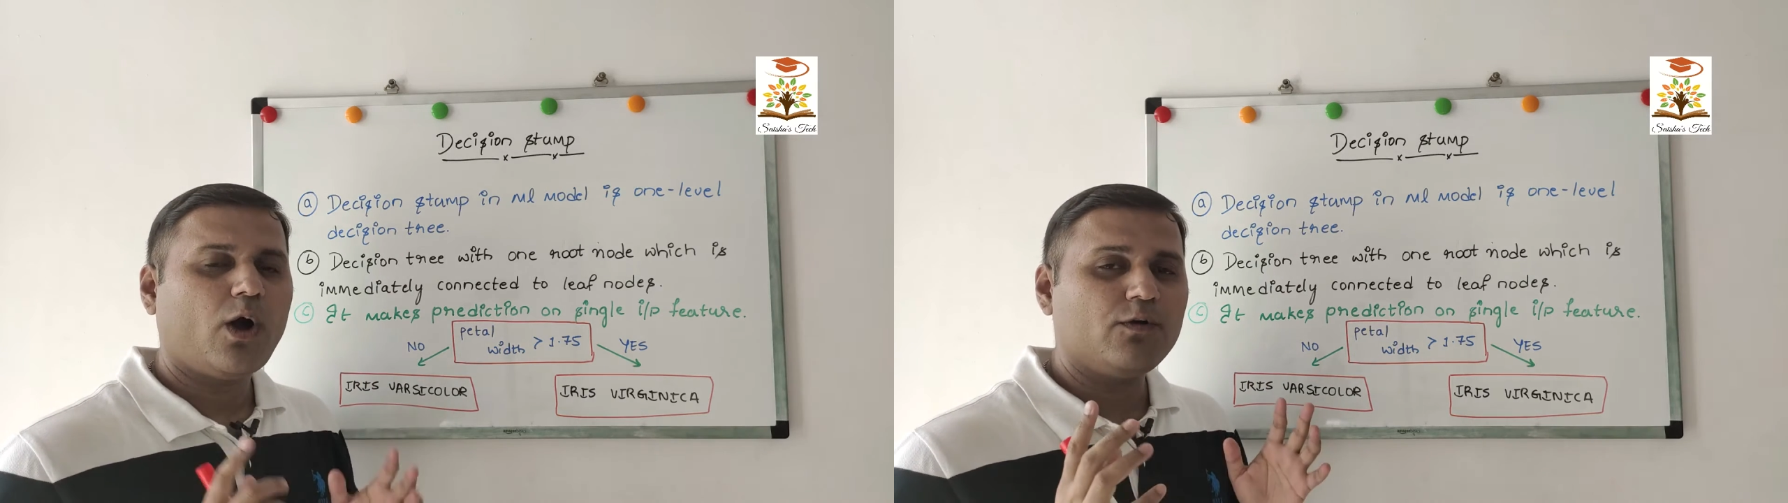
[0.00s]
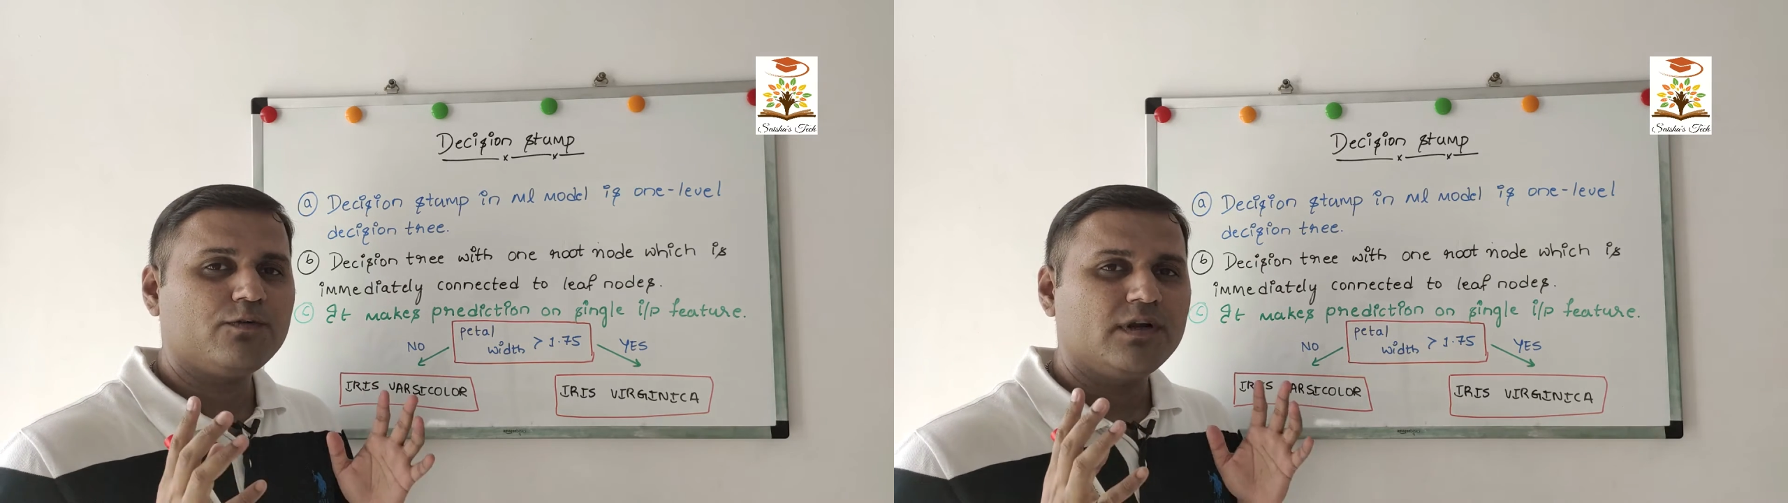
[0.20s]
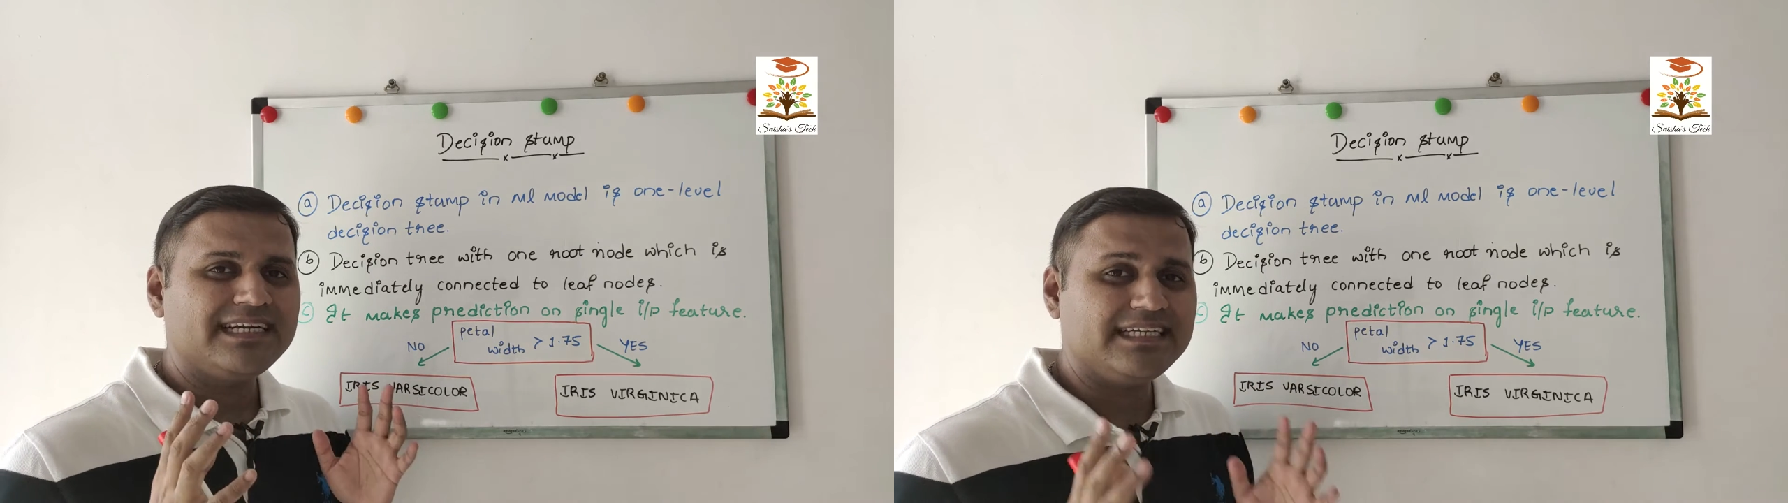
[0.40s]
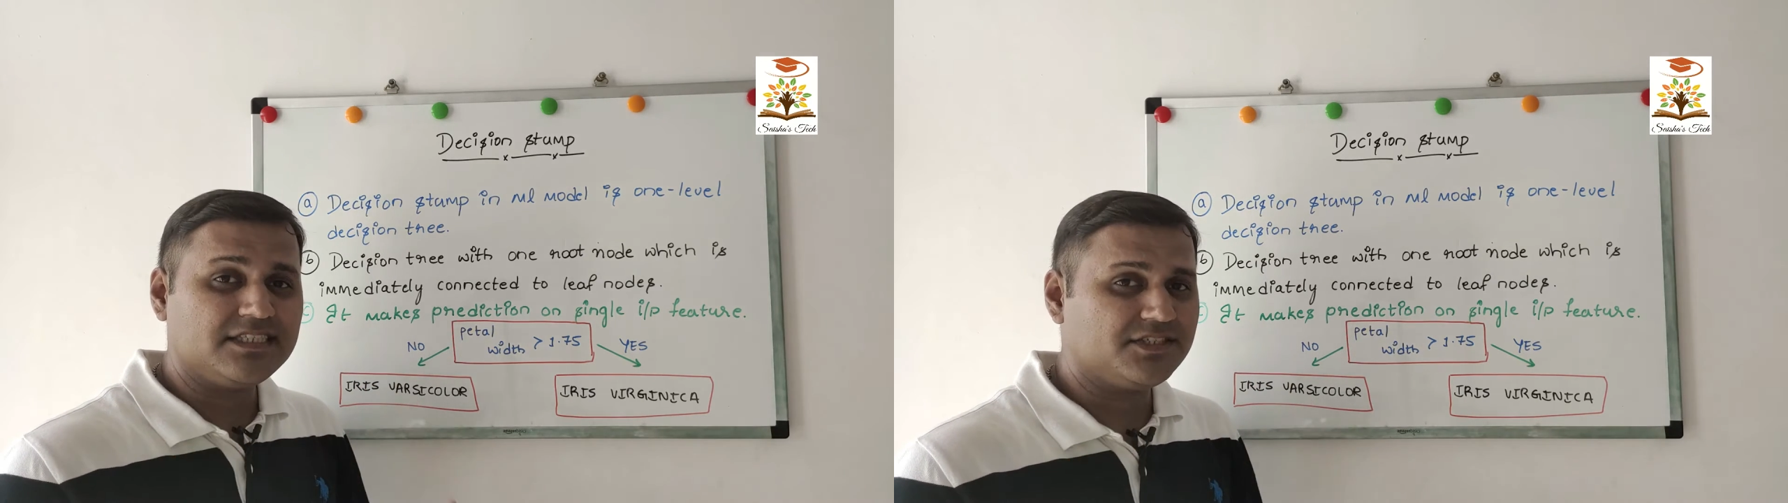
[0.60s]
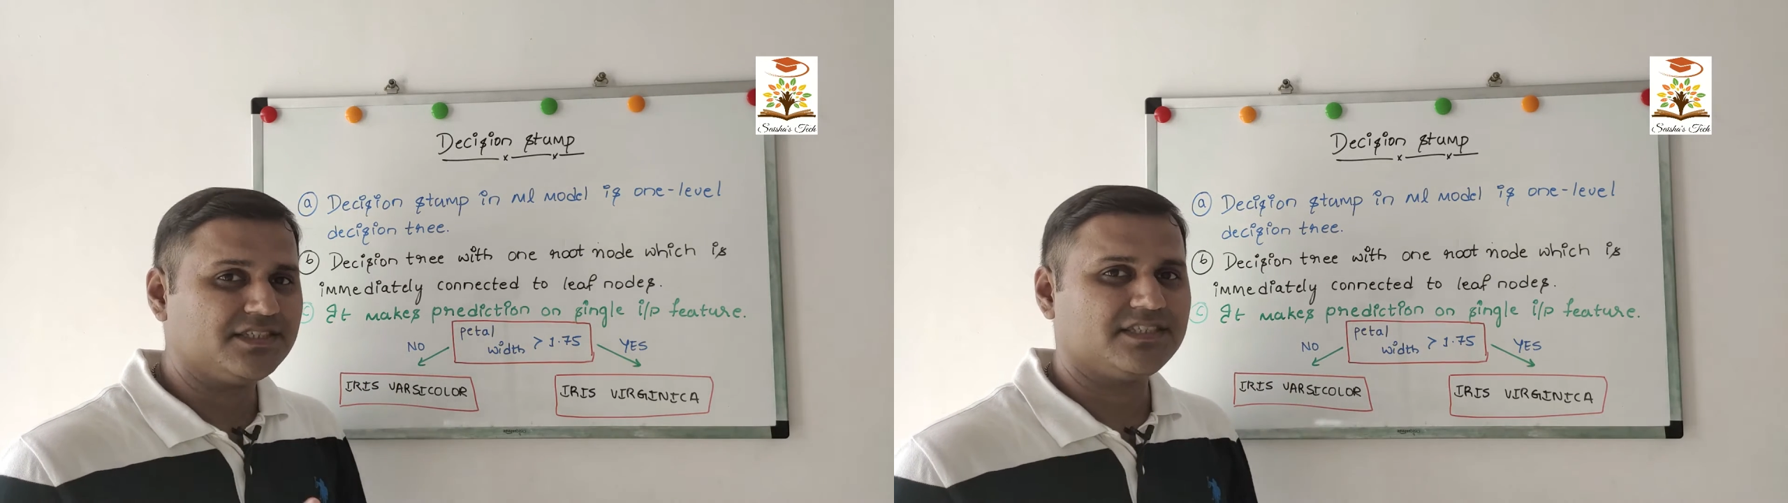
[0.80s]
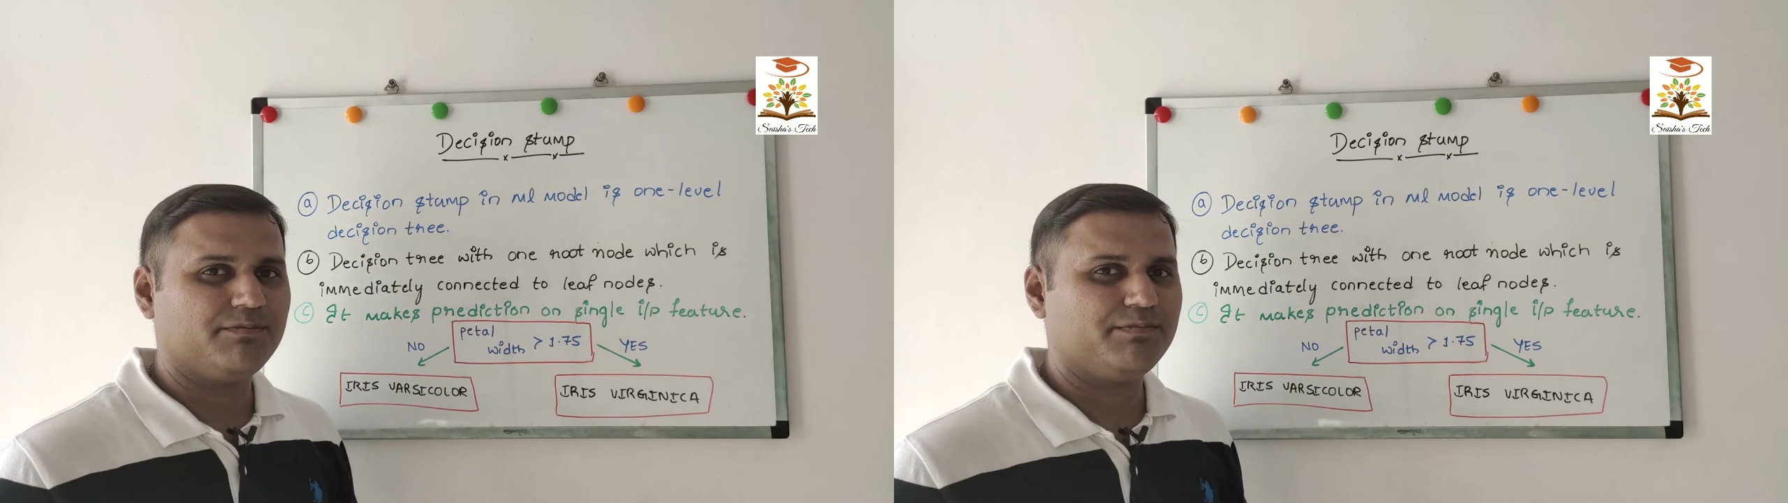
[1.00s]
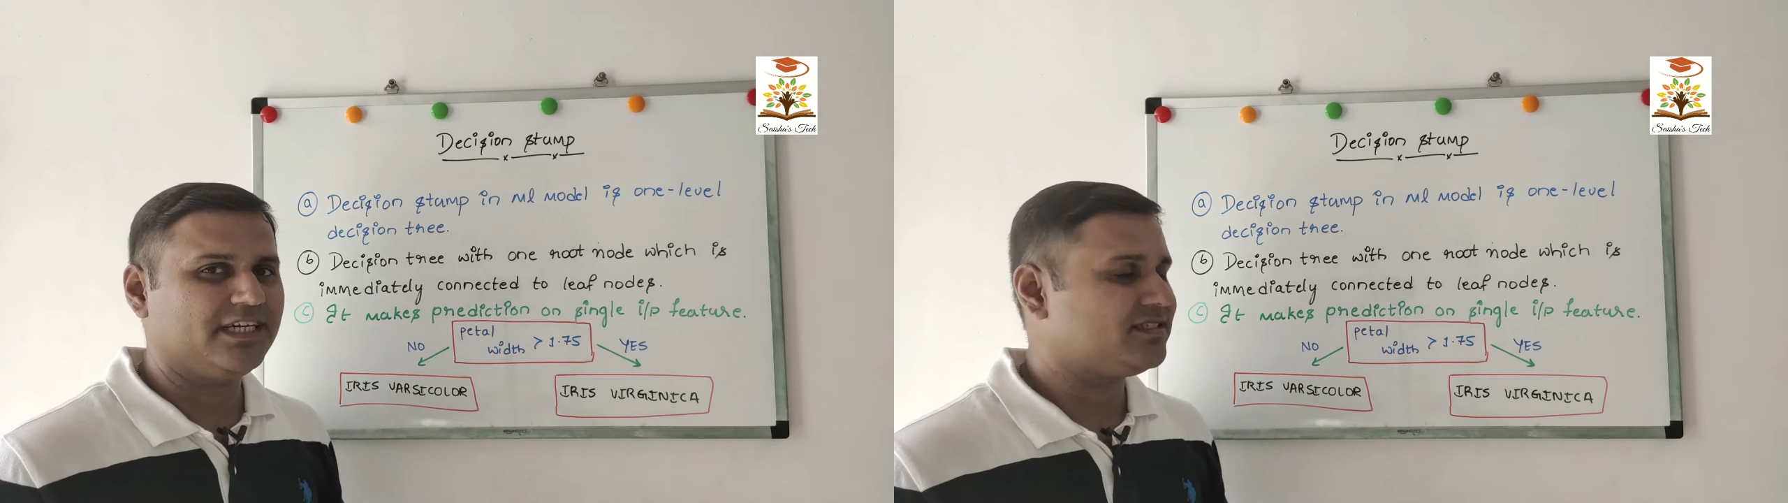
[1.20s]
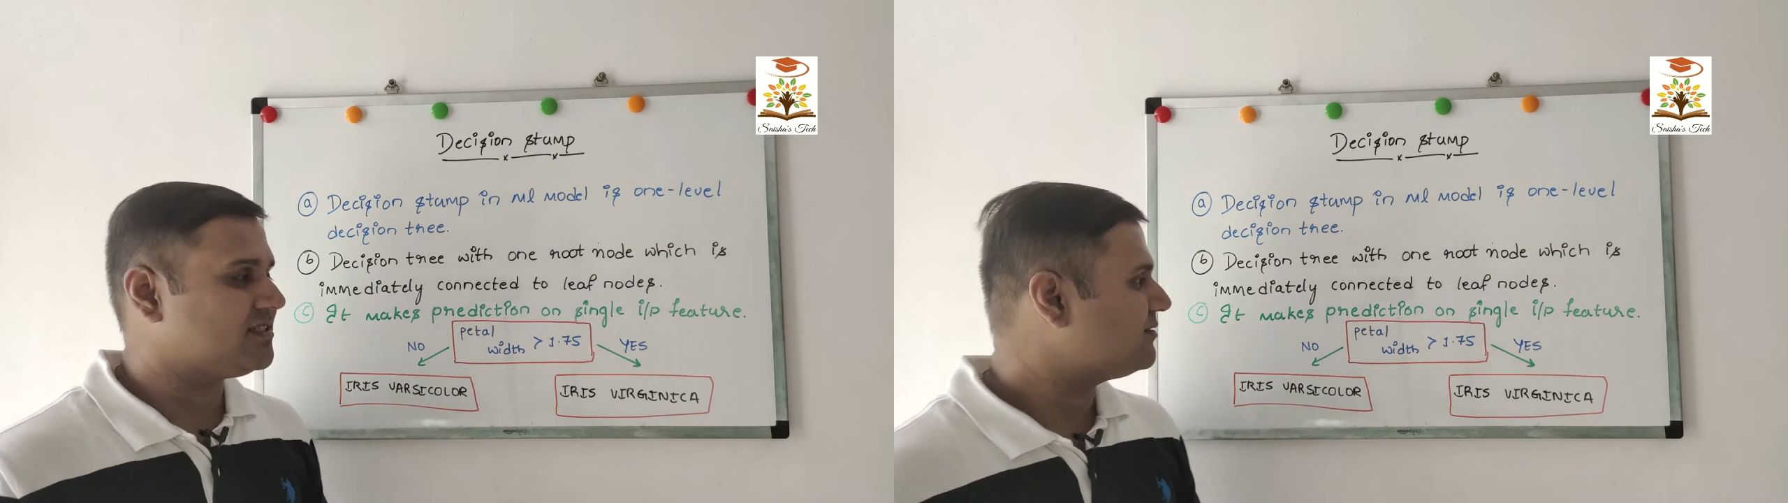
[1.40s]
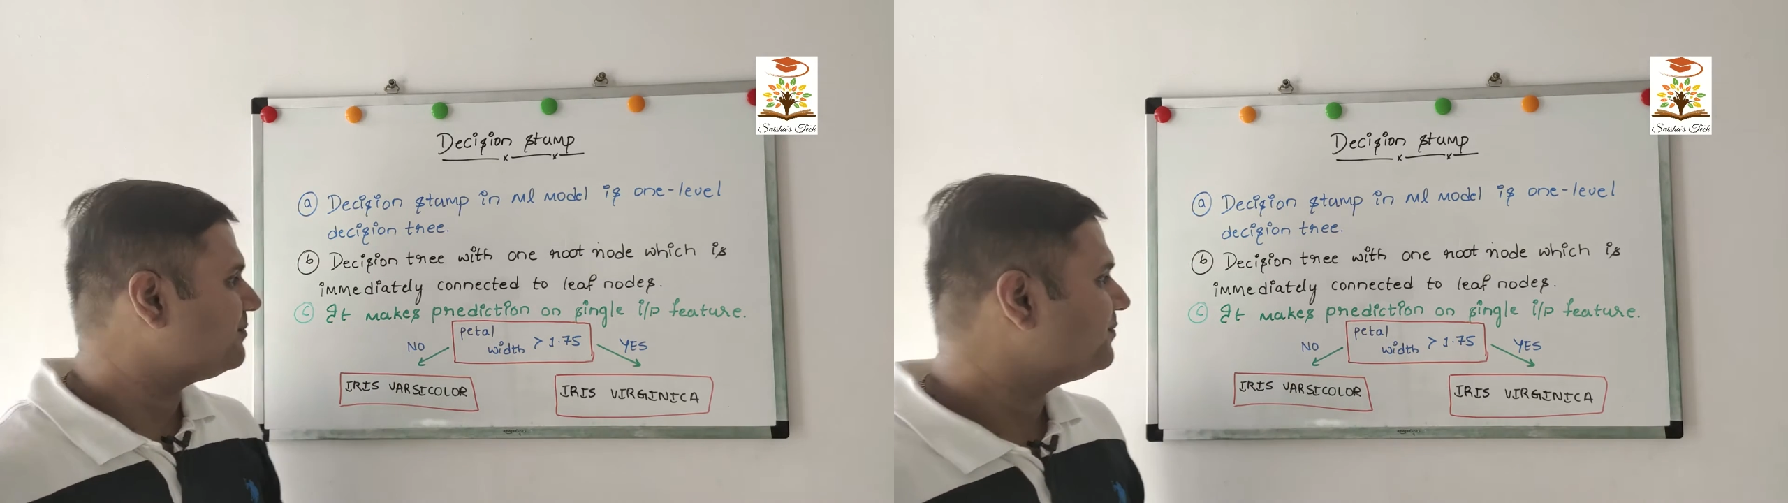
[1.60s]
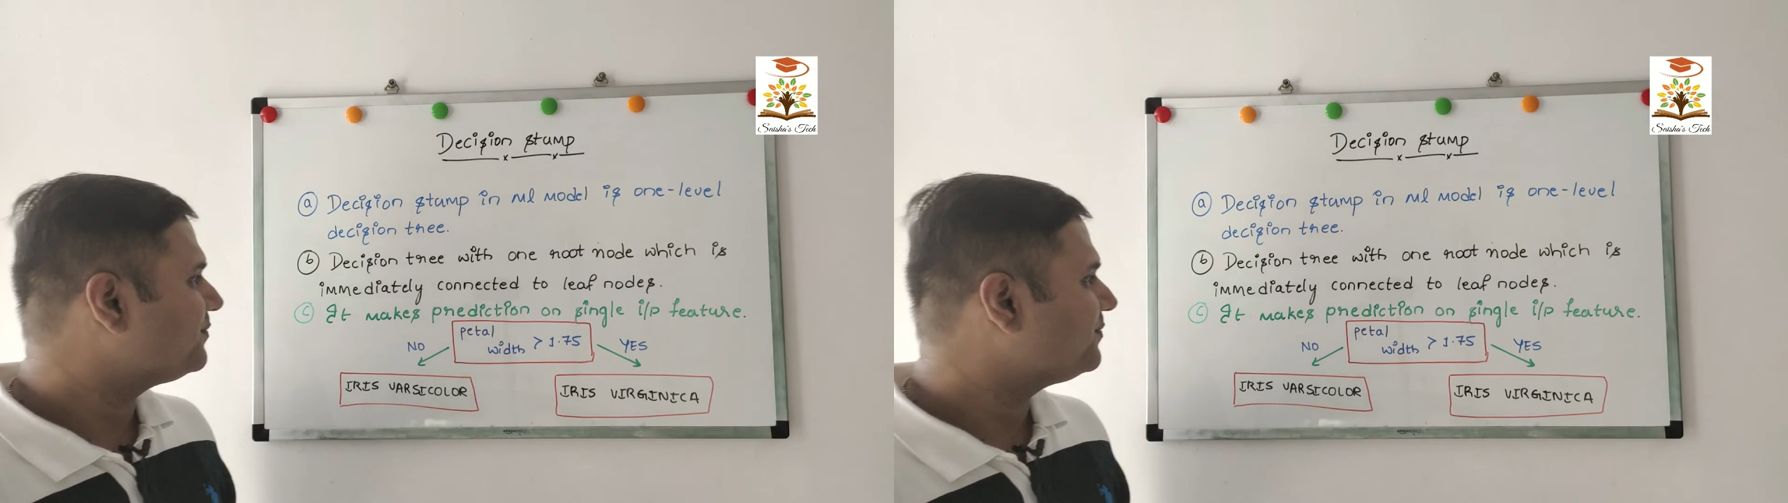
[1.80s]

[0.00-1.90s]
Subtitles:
of decision stump is